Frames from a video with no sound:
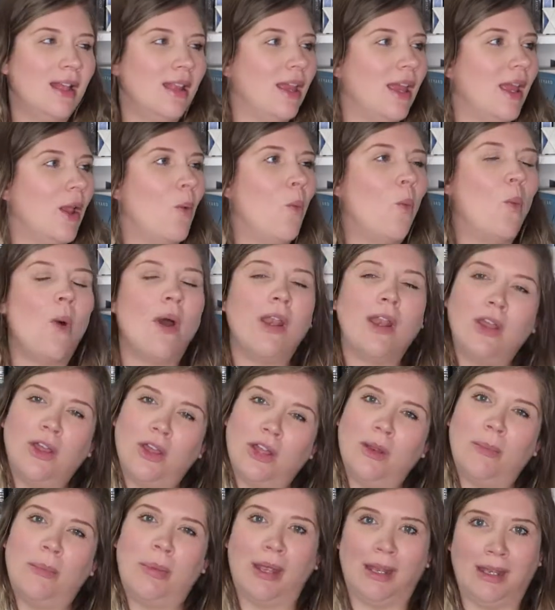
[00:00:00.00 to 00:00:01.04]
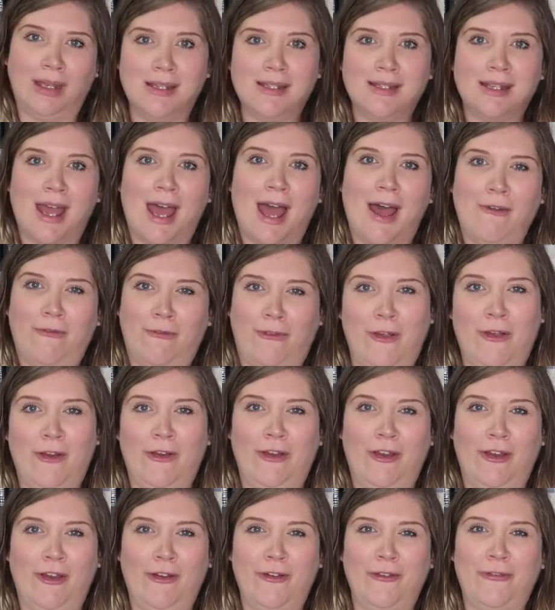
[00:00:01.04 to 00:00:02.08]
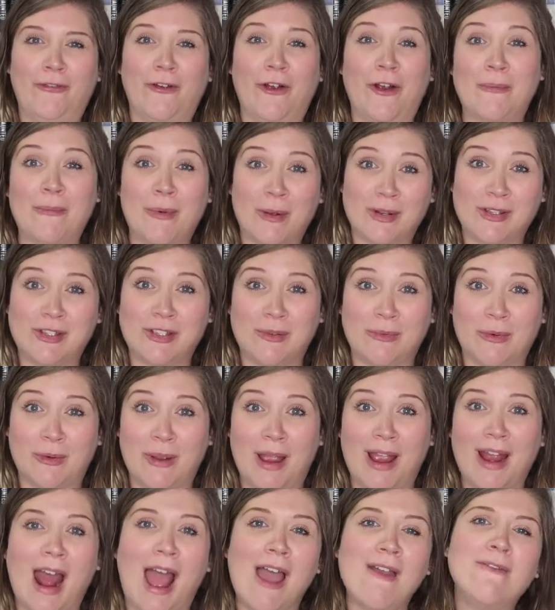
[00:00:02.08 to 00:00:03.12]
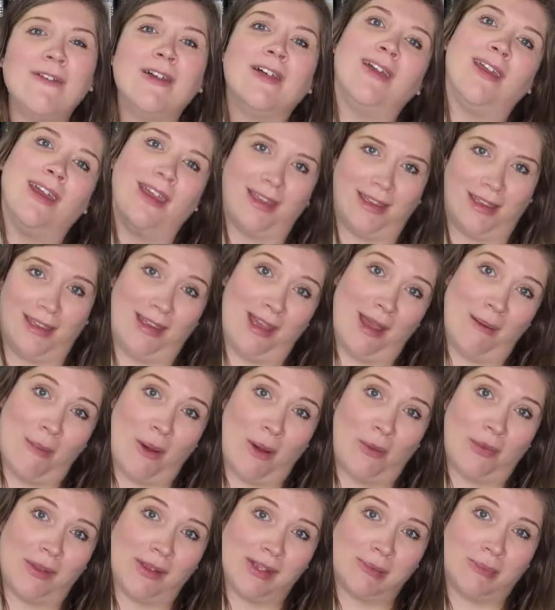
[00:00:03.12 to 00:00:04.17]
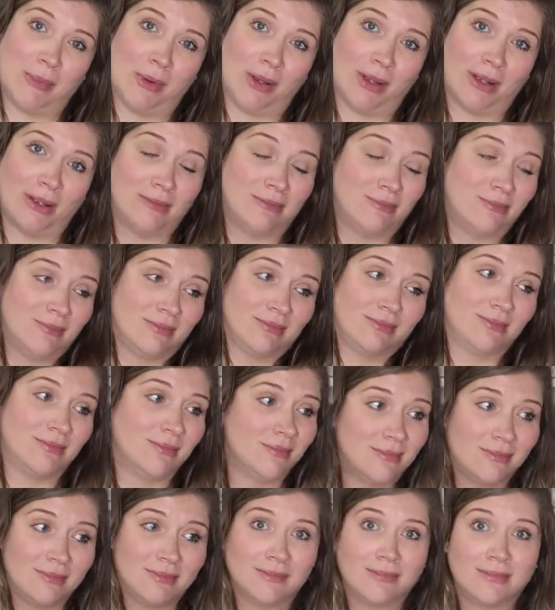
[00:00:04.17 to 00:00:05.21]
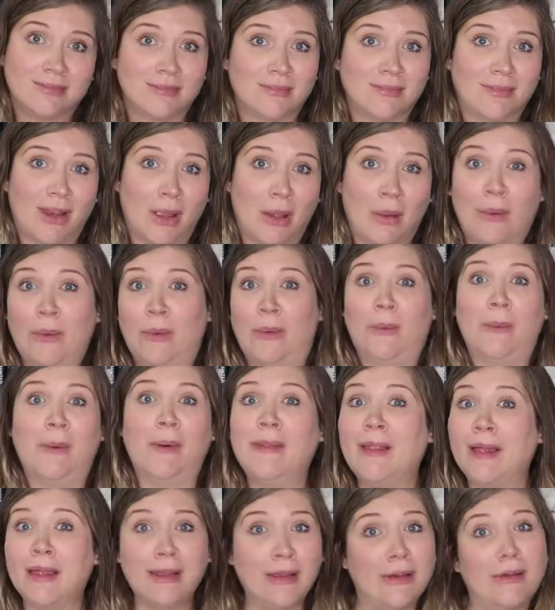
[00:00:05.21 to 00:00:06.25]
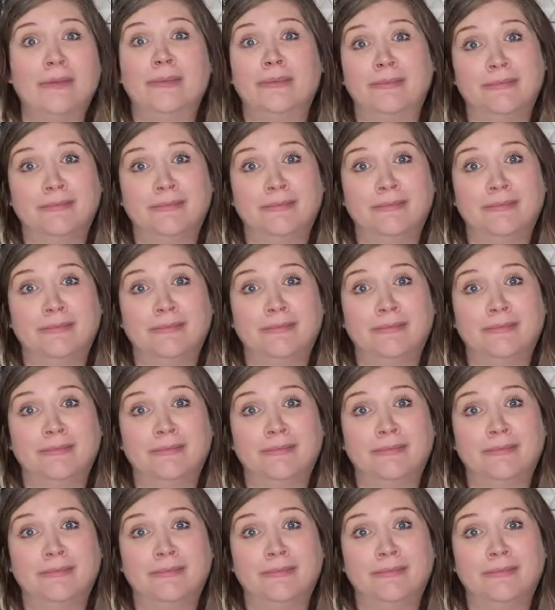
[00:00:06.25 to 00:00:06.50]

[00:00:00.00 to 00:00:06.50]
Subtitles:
Like, what a good opinion to have for a booktuber, right? I feel icky about this book. Well, I do.